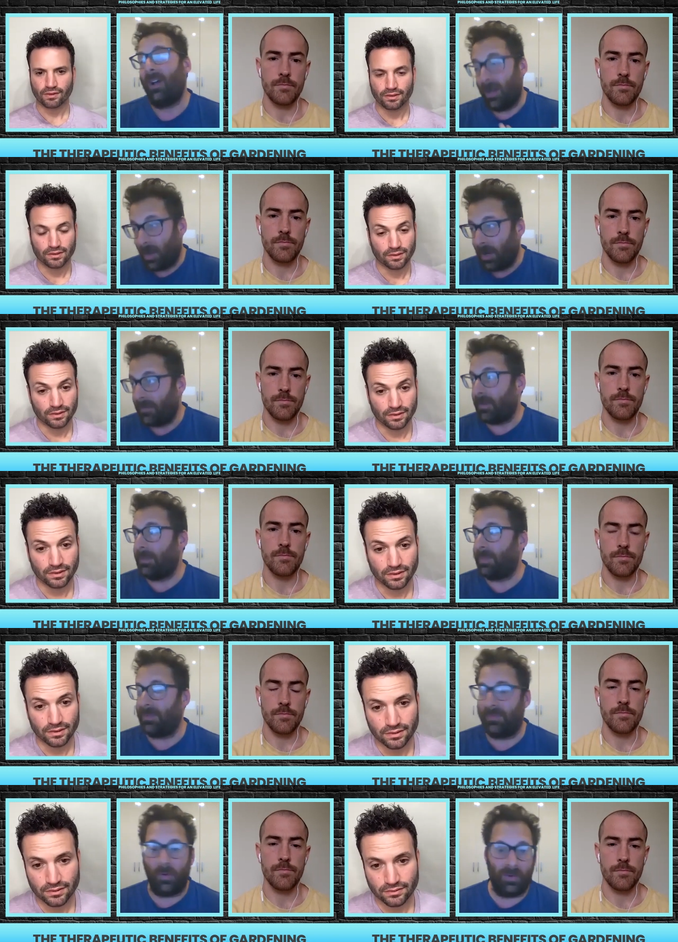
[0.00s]
Speaker 1: And hopefully,
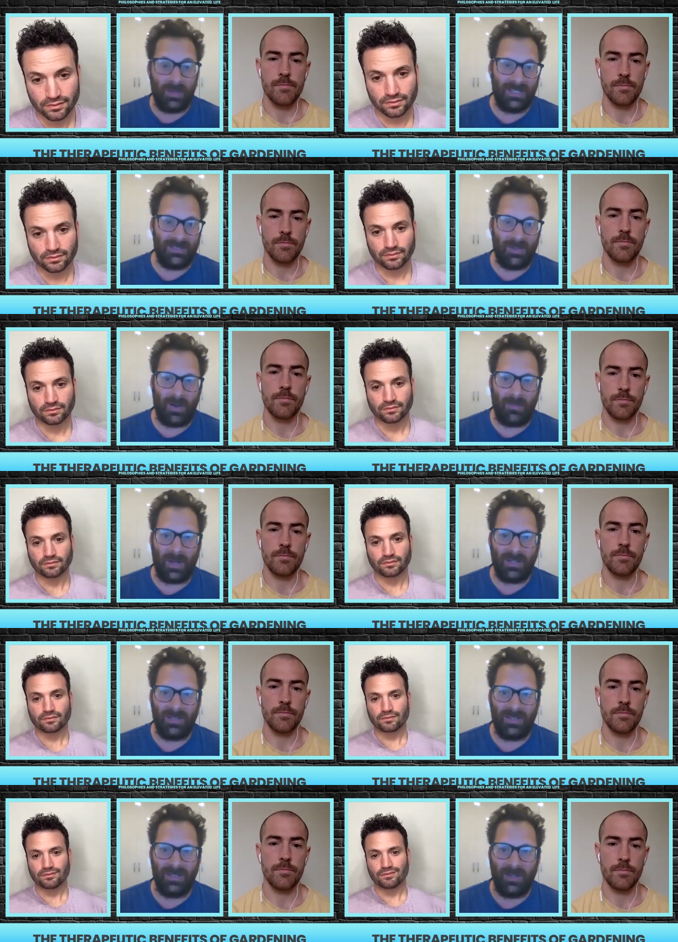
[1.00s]
before there's not
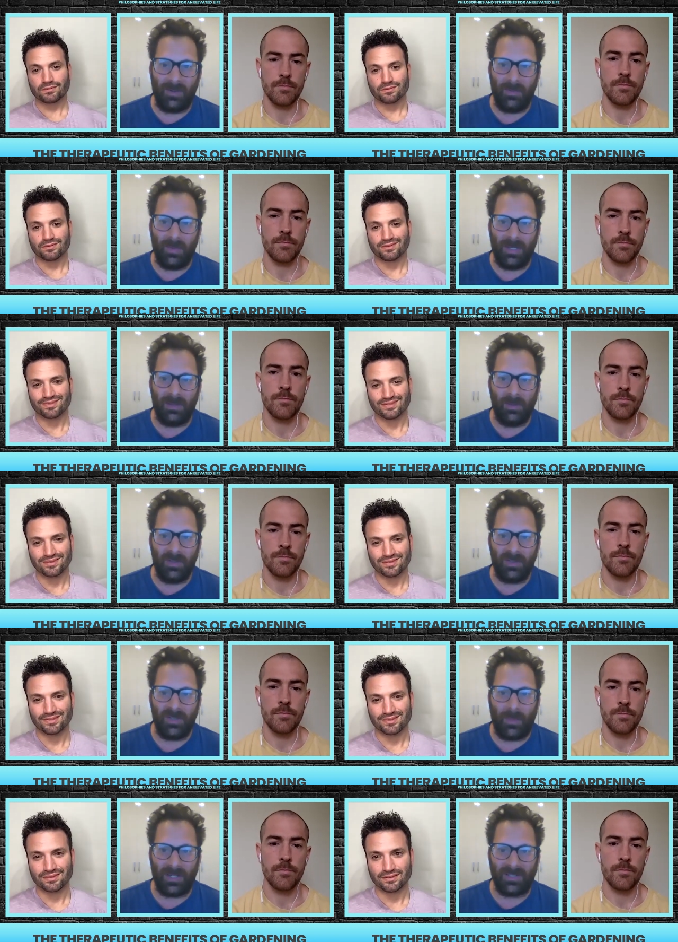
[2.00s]
much, you know, we lose
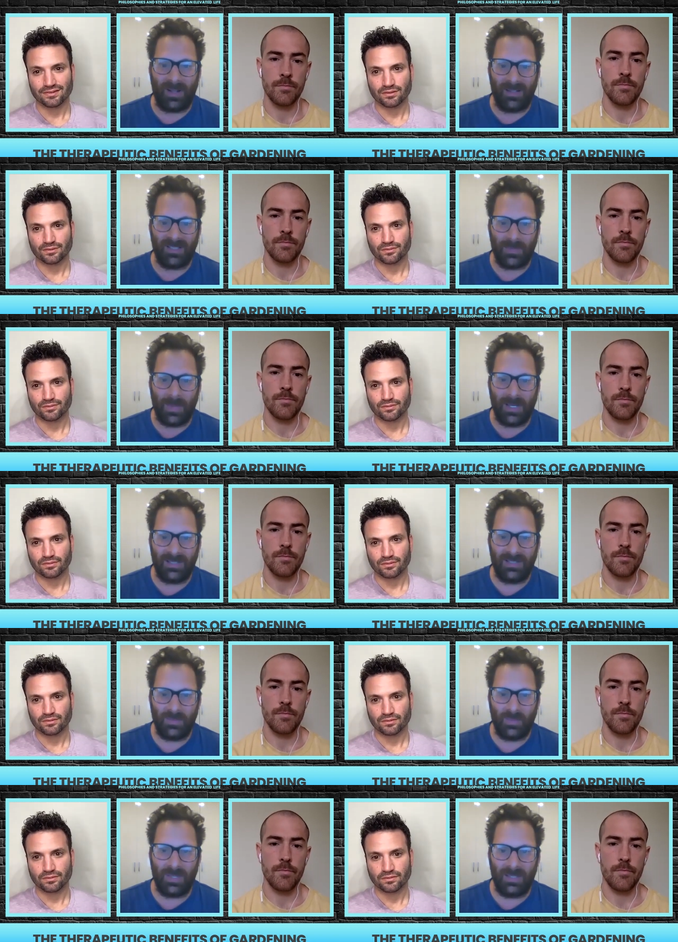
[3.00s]
too much garden
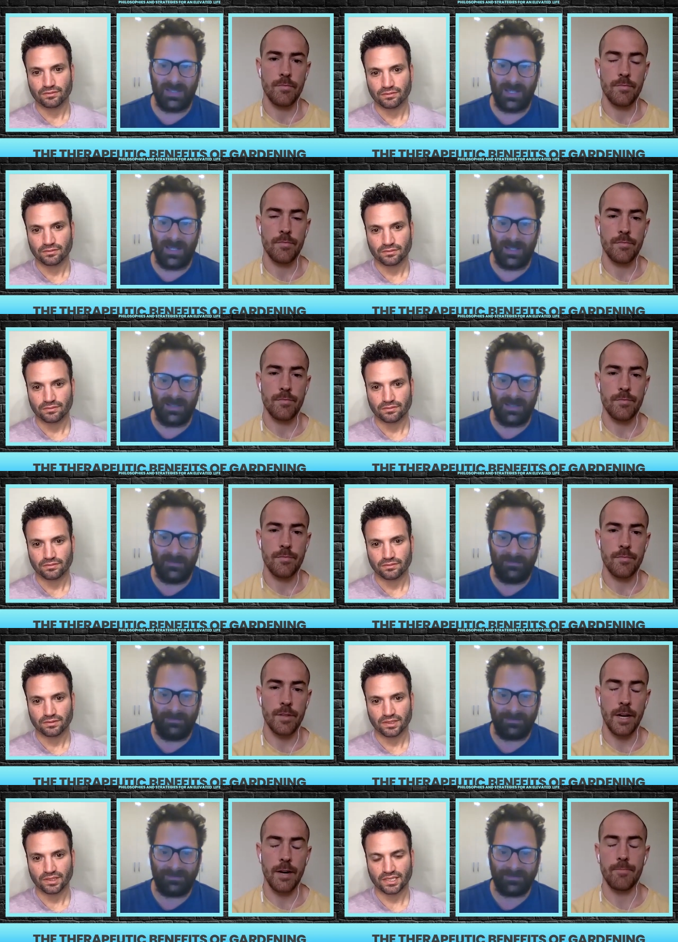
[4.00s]
spaces within cities.
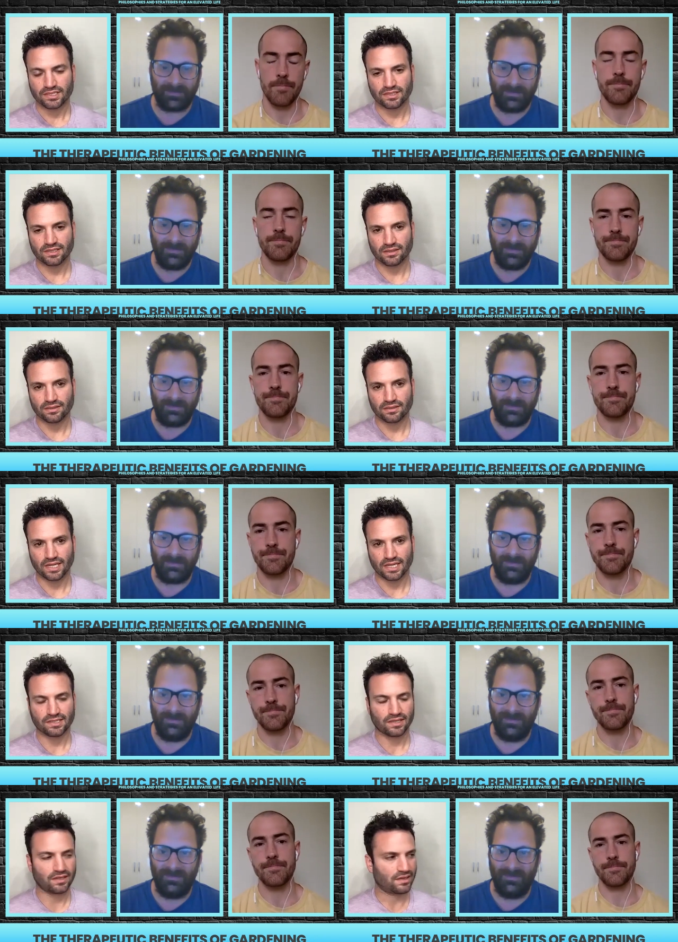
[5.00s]
Yeah. That's,
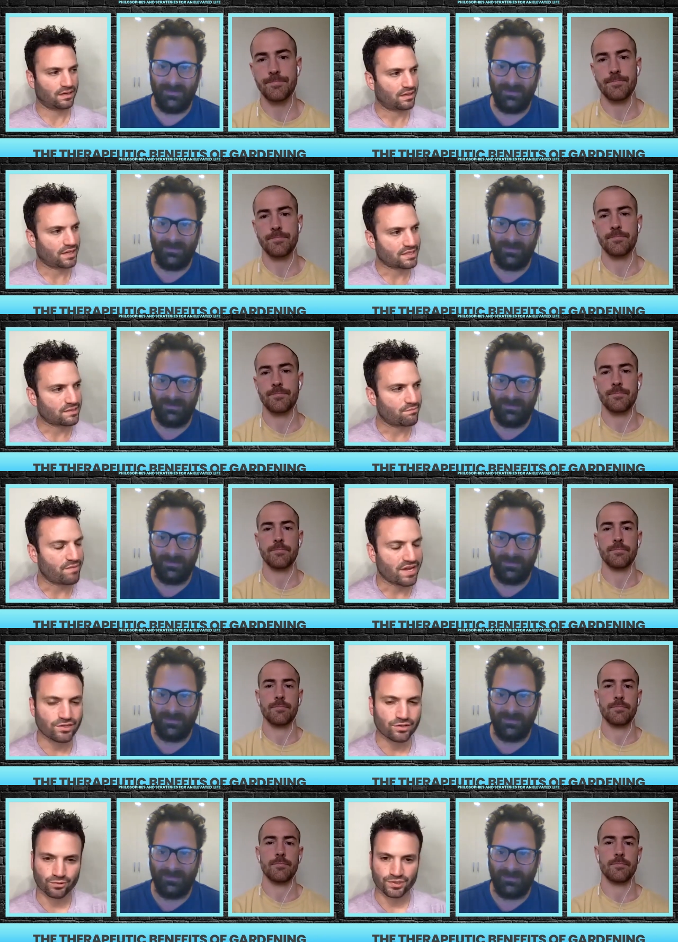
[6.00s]
Speaker 2: that's a that's a
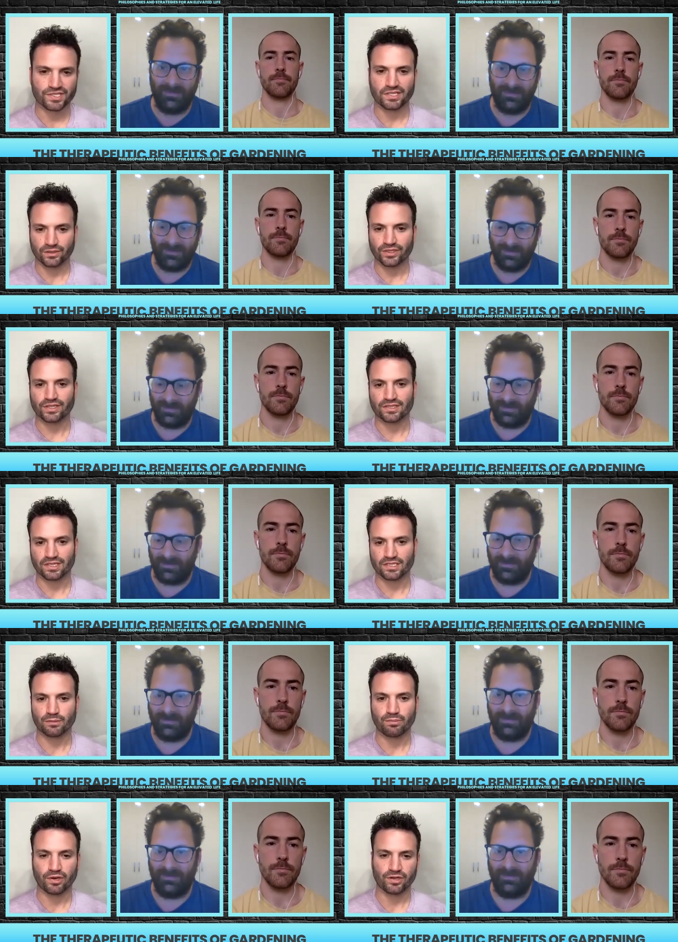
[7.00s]
mental resilience
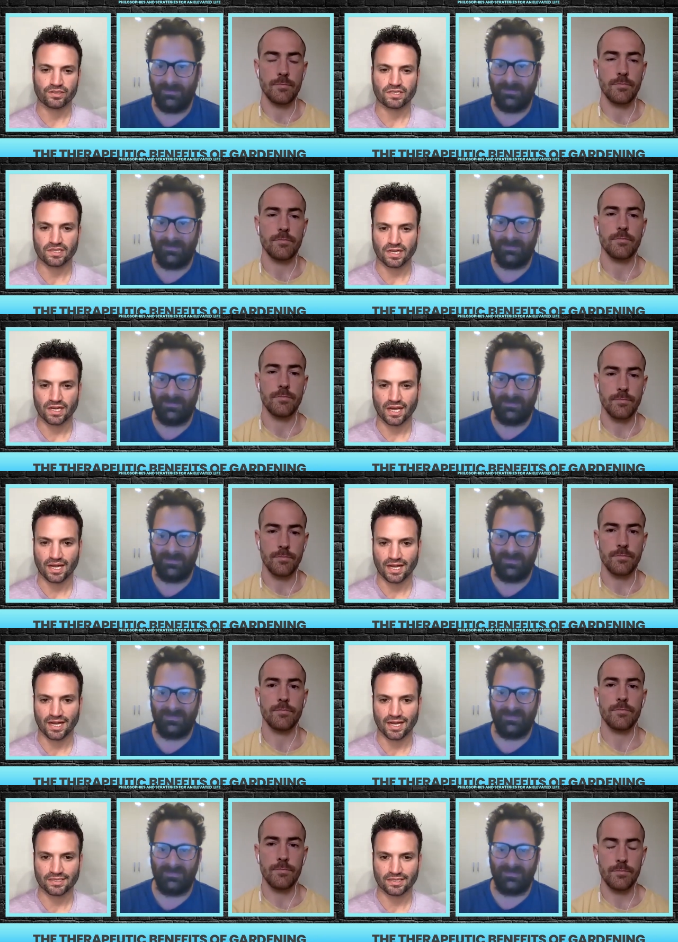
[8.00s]
as, as
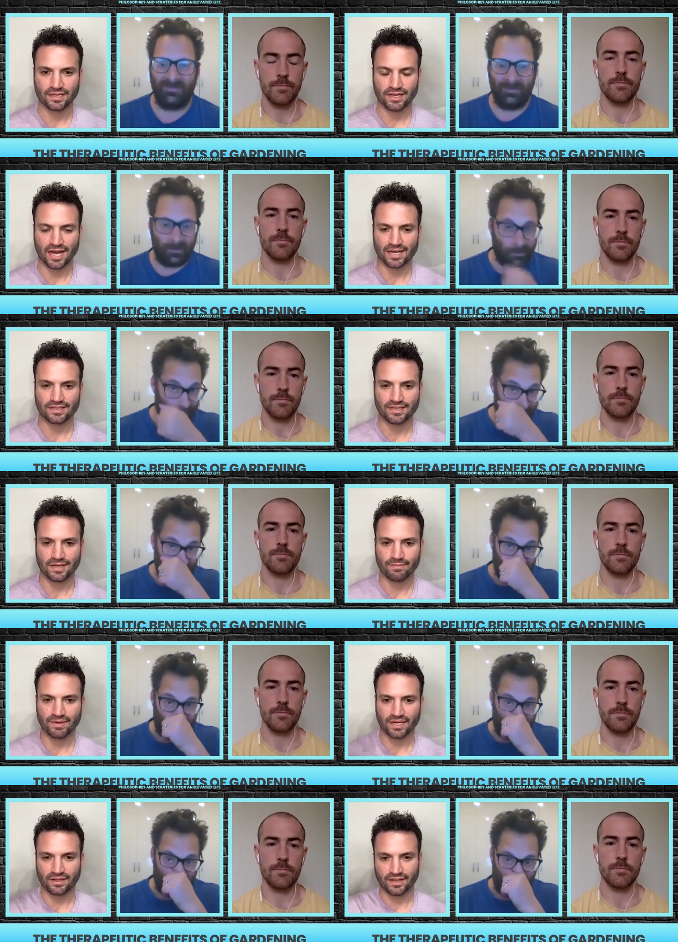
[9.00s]
a as a, an
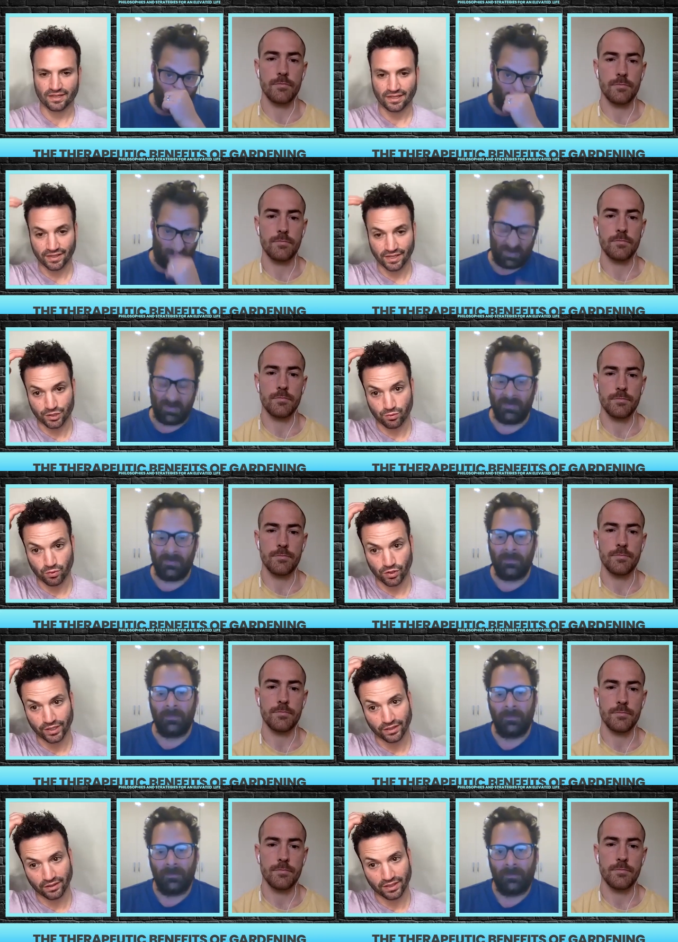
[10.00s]
academic that that is
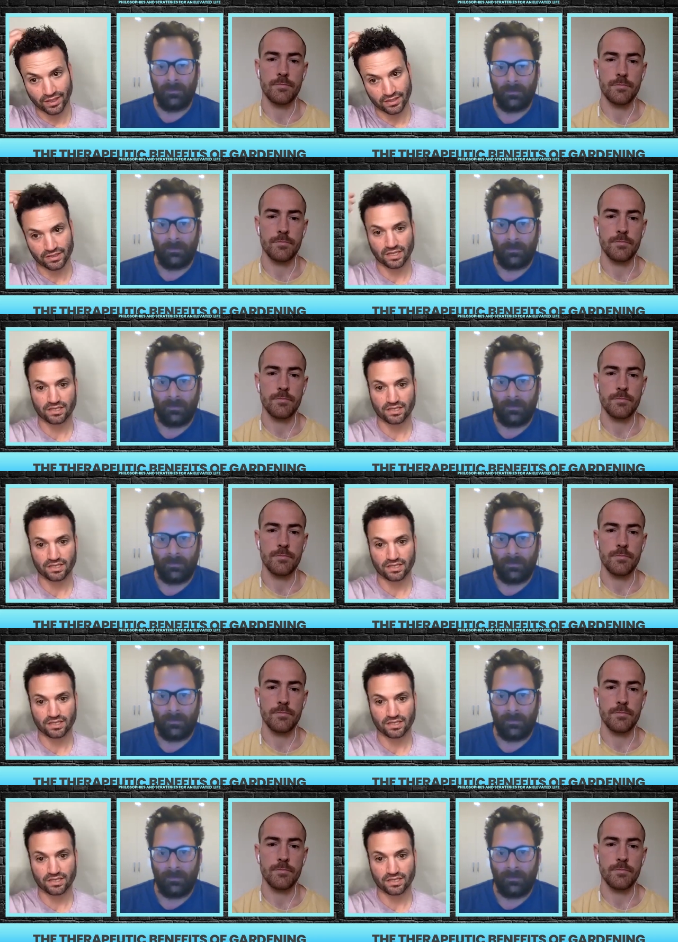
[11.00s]
working on things